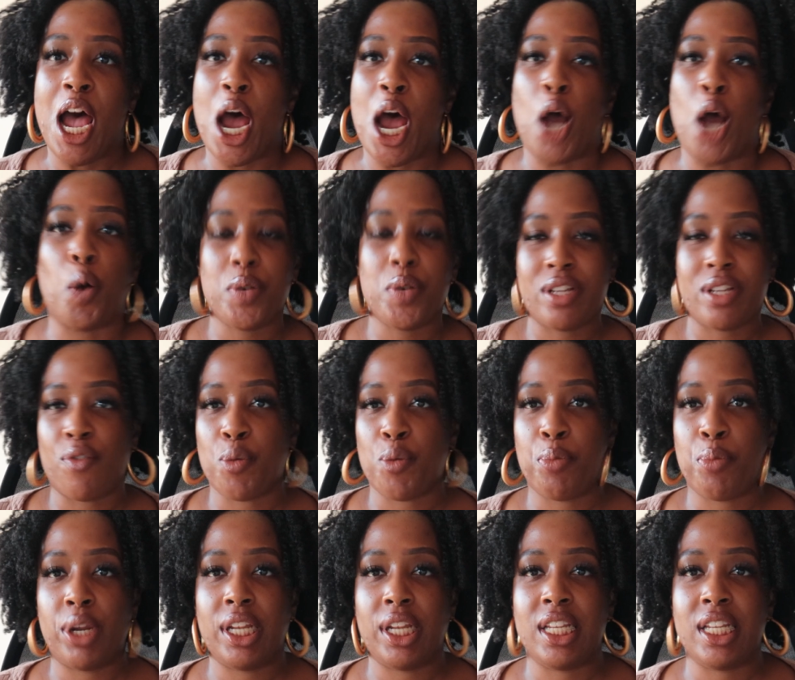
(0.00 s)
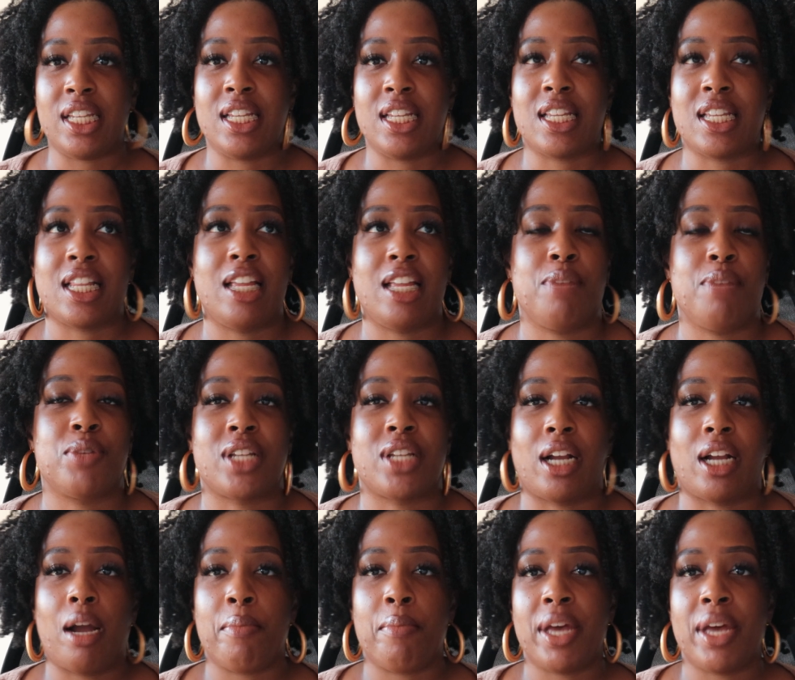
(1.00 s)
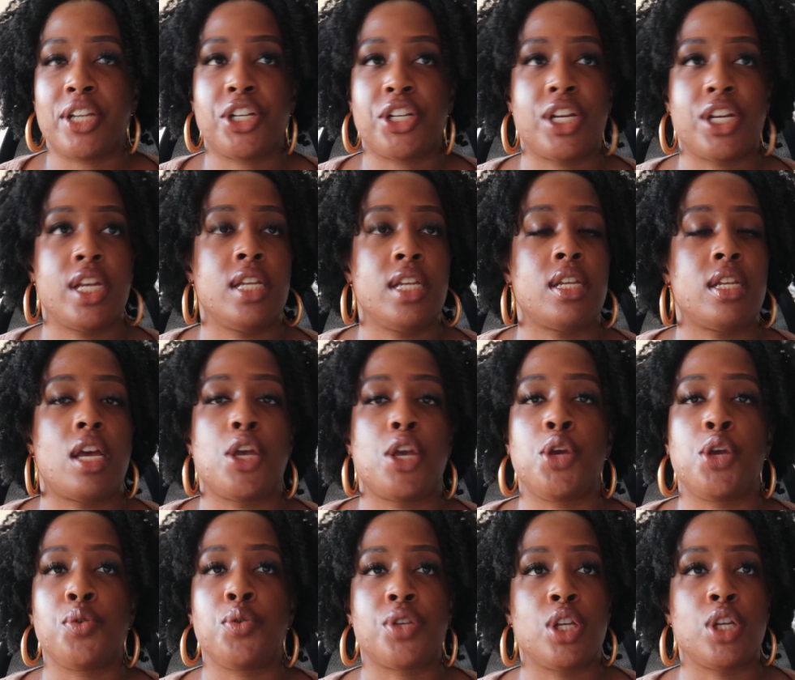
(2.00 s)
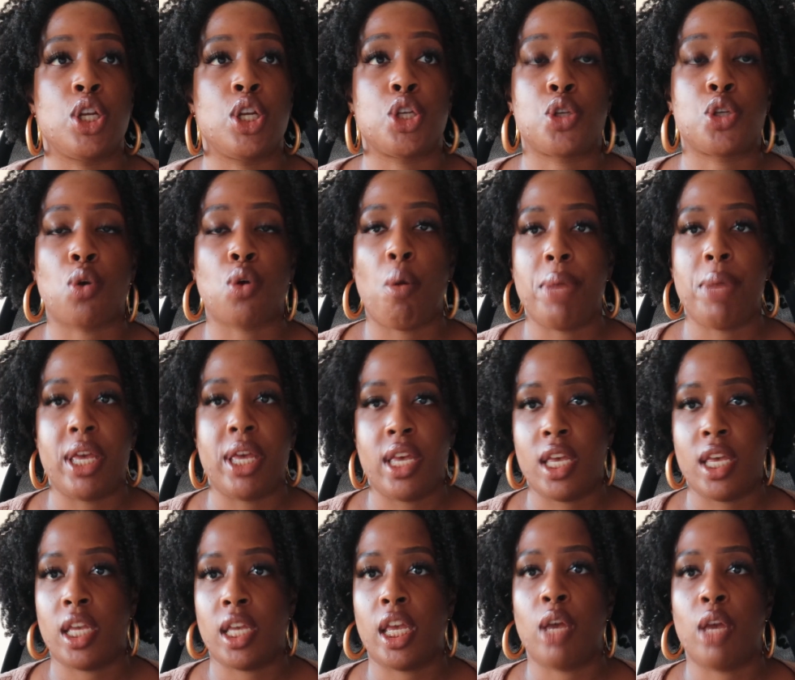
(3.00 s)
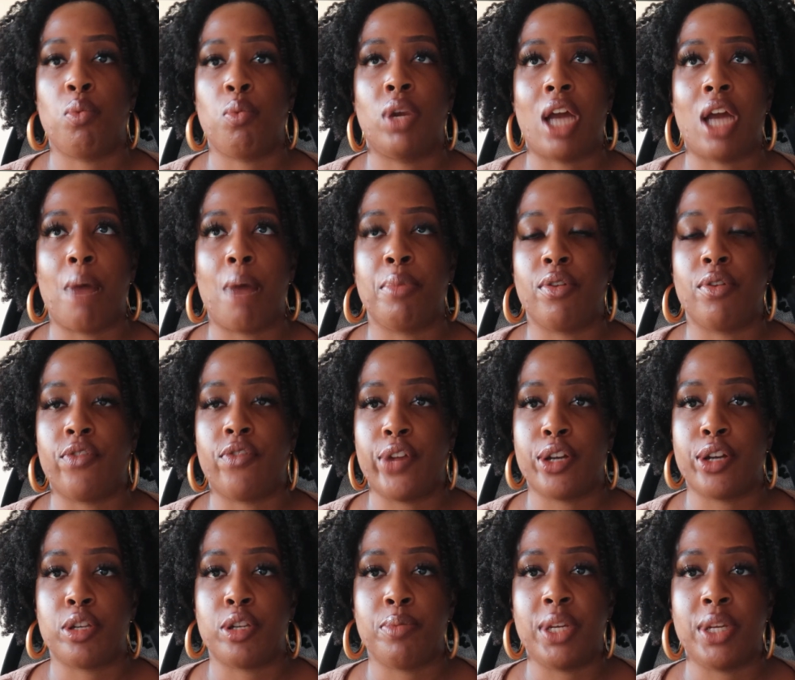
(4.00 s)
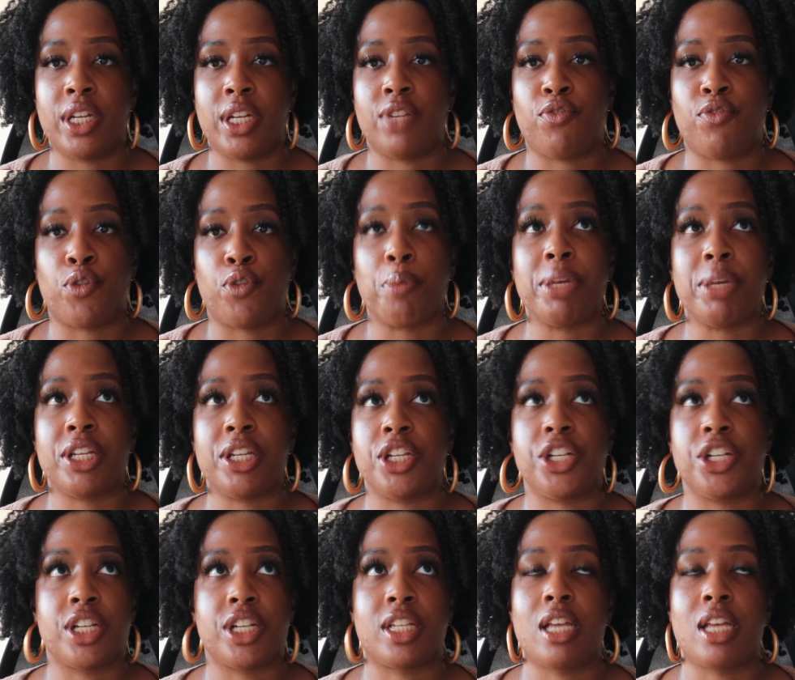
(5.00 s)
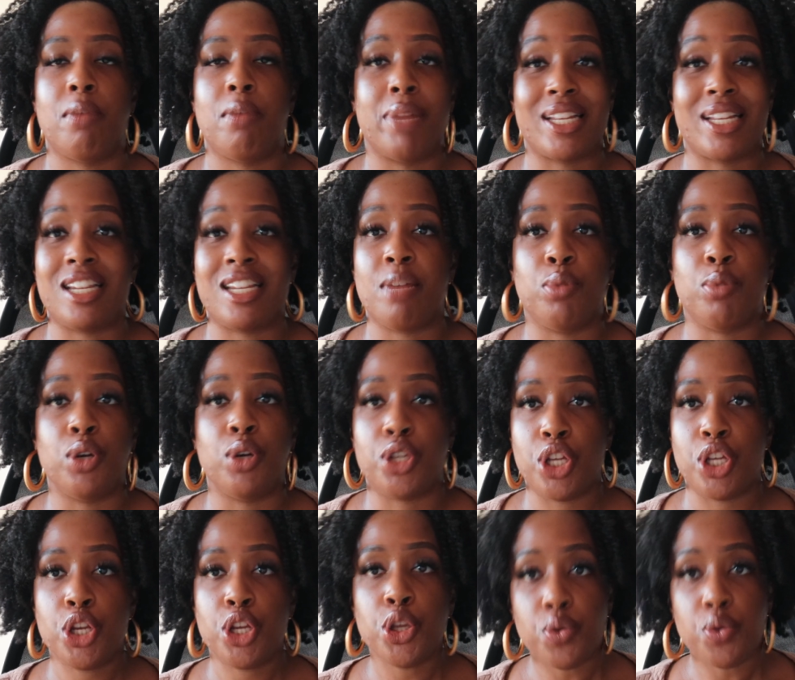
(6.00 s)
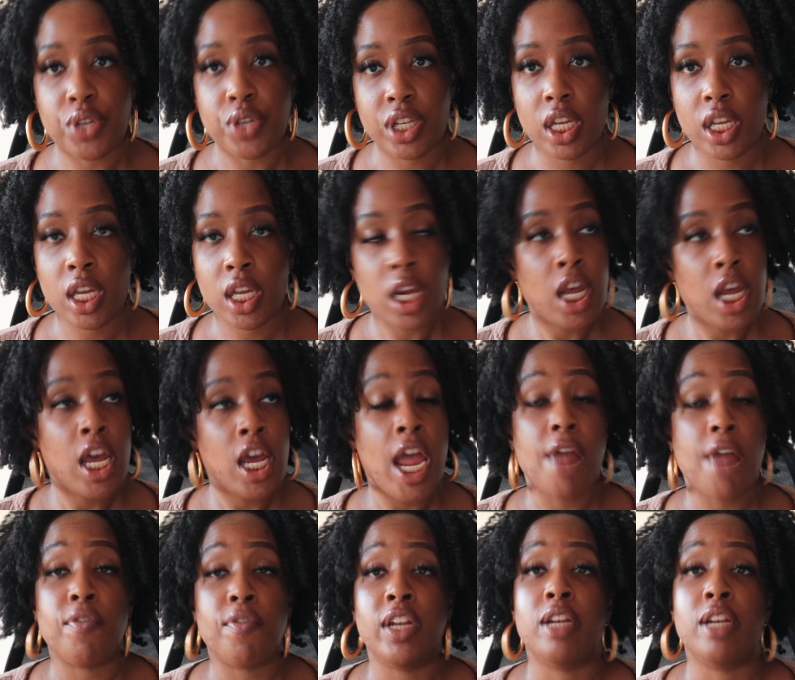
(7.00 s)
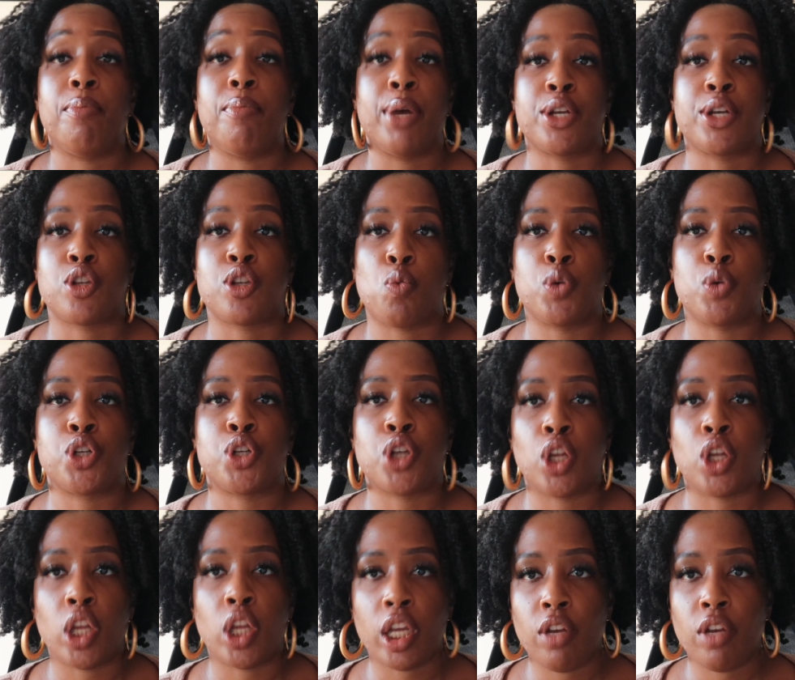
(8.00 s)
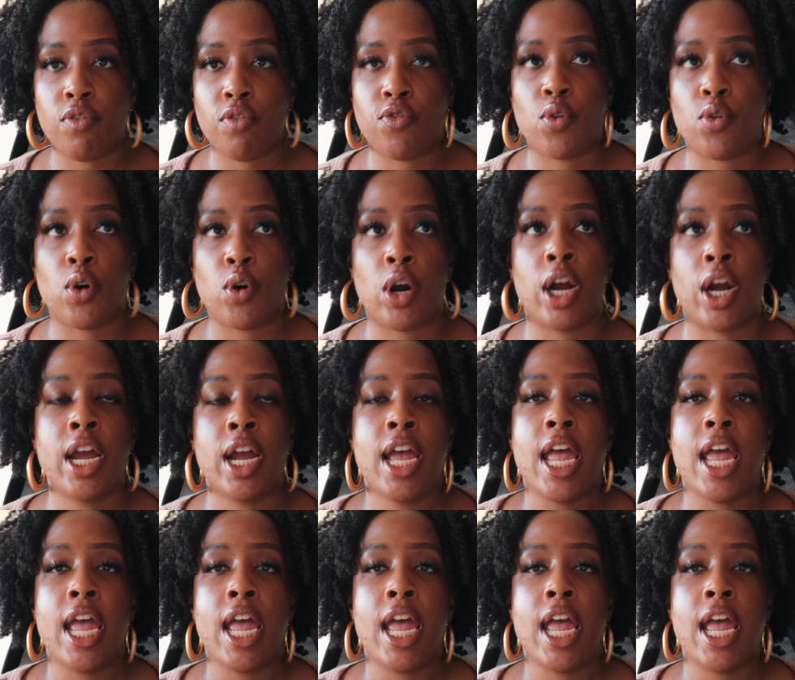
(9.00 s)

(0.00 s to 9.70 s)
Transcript: I always have to put in these disclaimers. Like I mentioned, Houston is so big, it would not be fair to me for me to just say best neighborhoods in Houston. It really depends on what you're looking for.